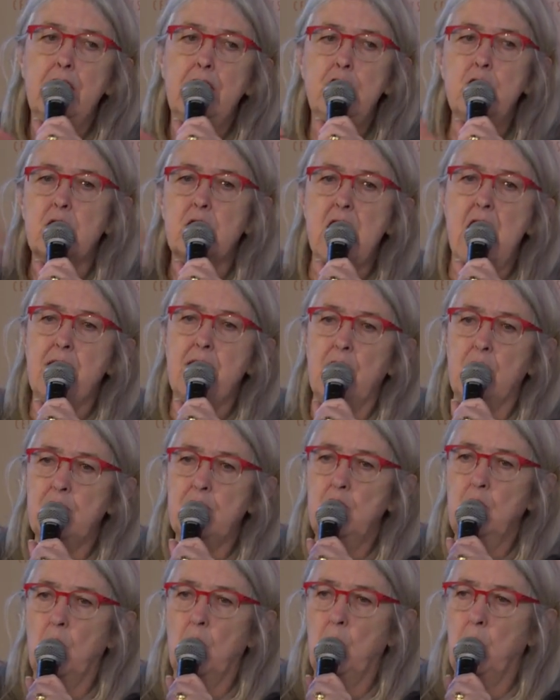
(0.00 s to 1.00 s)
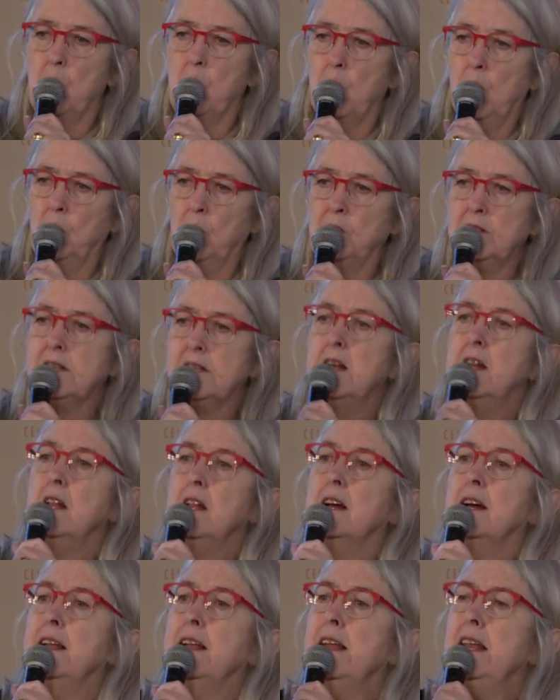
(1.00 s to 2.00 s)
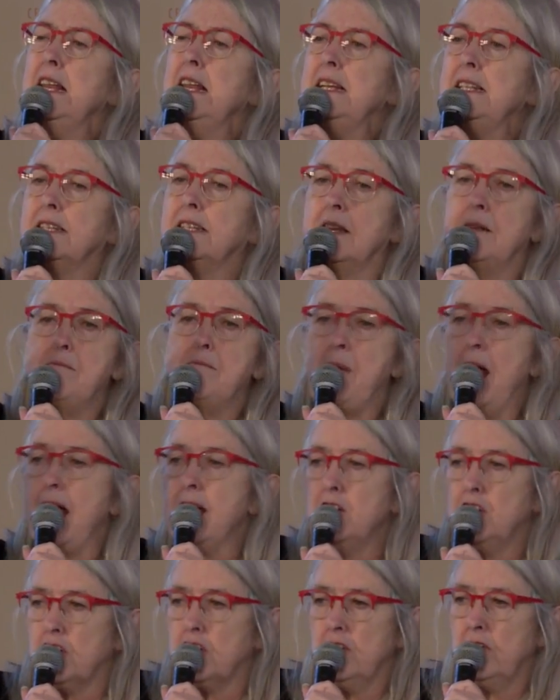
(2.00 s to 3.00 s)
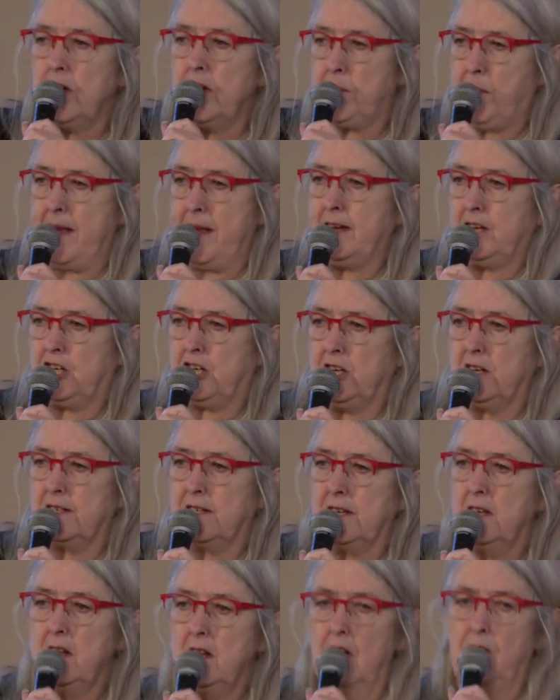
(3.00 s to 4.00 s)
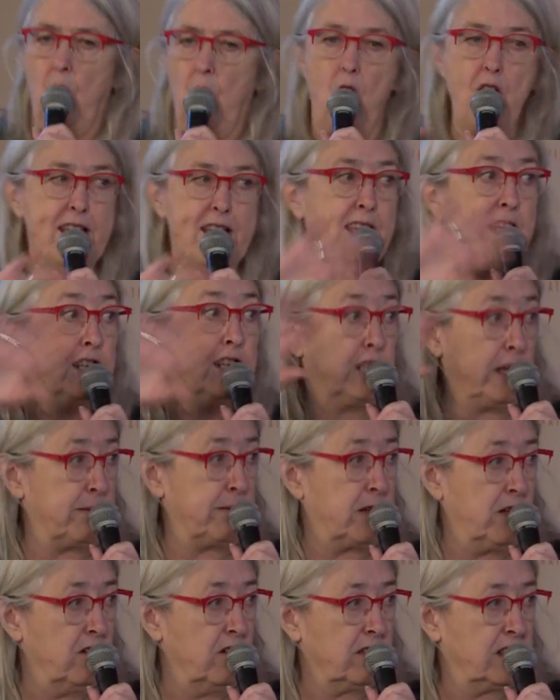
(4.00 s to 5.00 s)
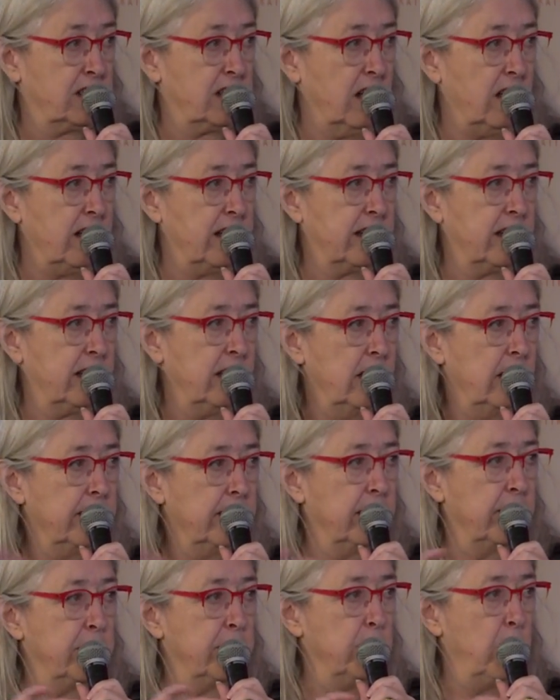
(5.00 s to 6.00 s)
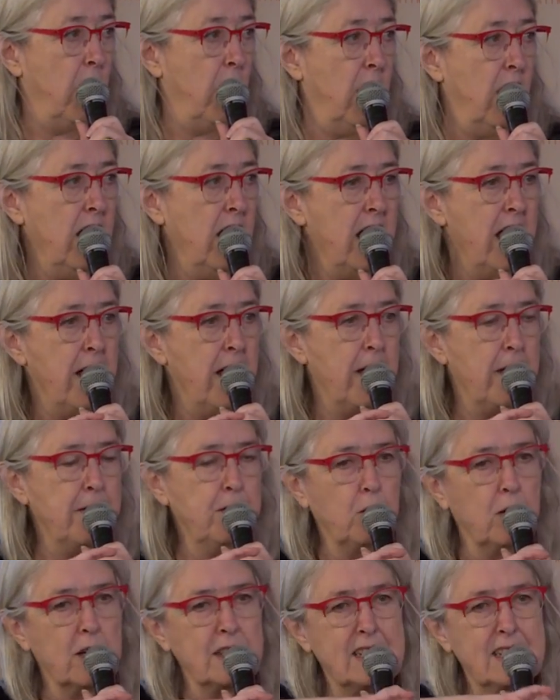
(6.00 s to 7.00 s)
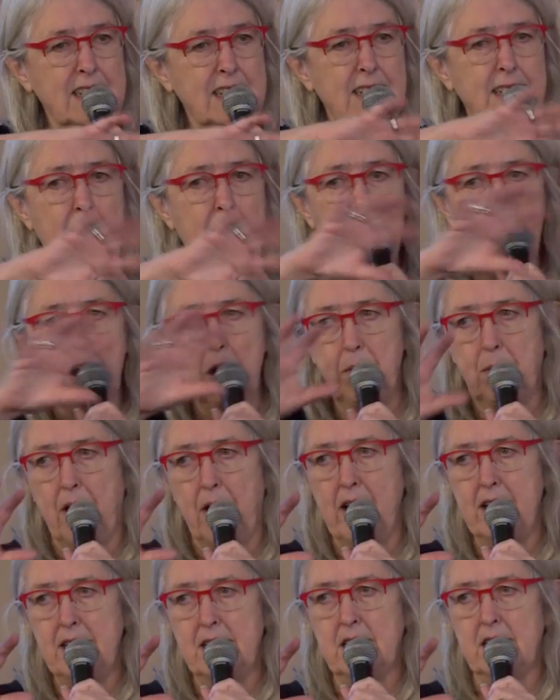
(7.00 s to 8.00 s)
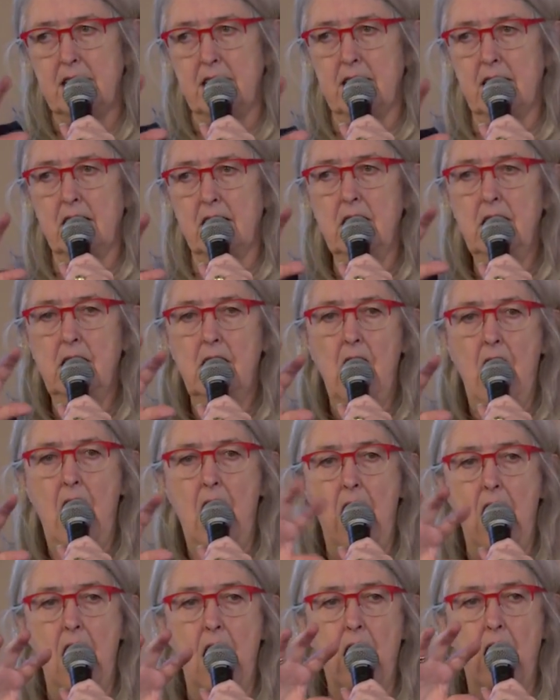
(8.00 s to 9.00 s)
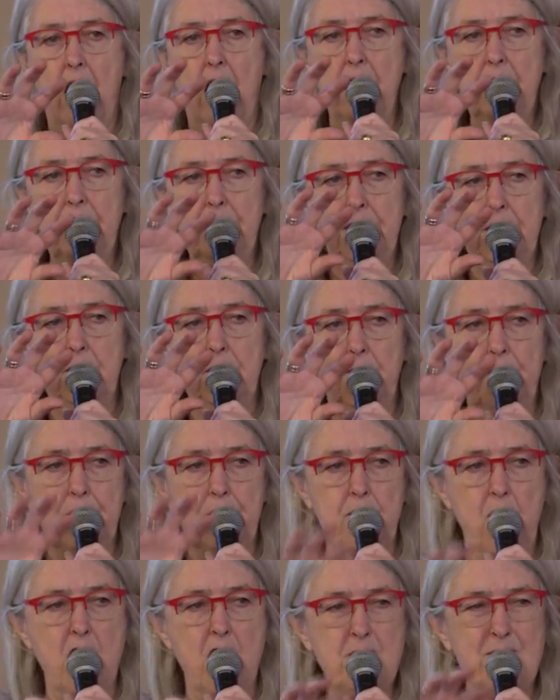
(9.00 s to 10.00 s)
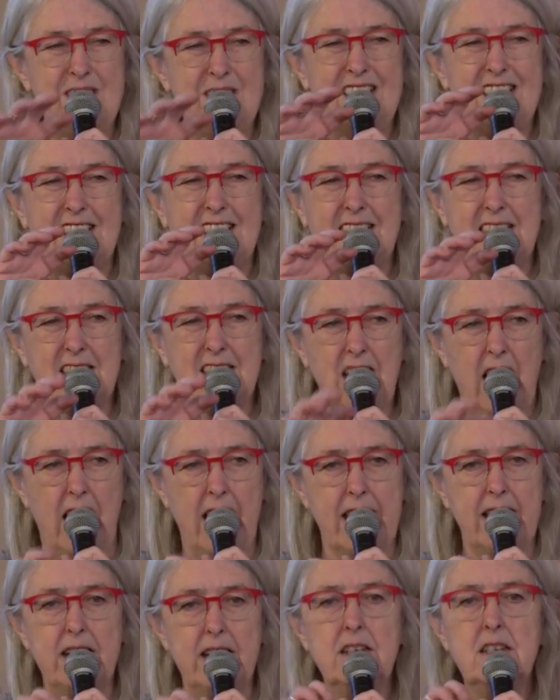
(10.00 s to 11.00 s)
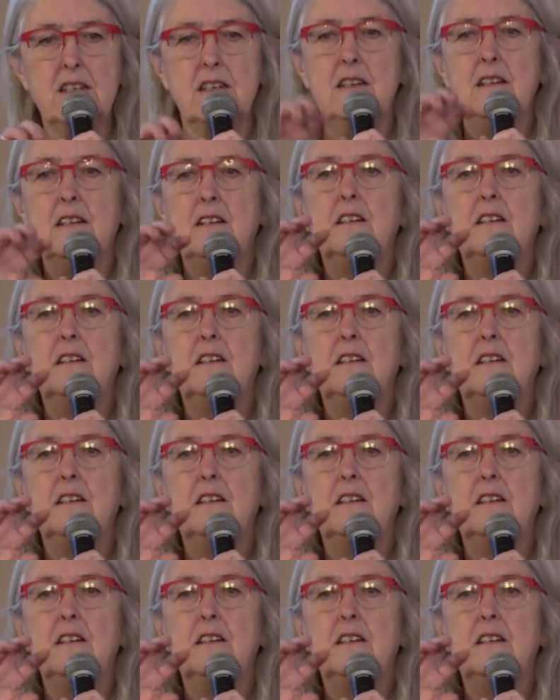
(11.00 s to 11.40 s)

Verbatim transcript: you can have on your walls at least imaginary pictures of what Egypt looks like. You know, you are, you are celebrating uh, um, the, the Roman state,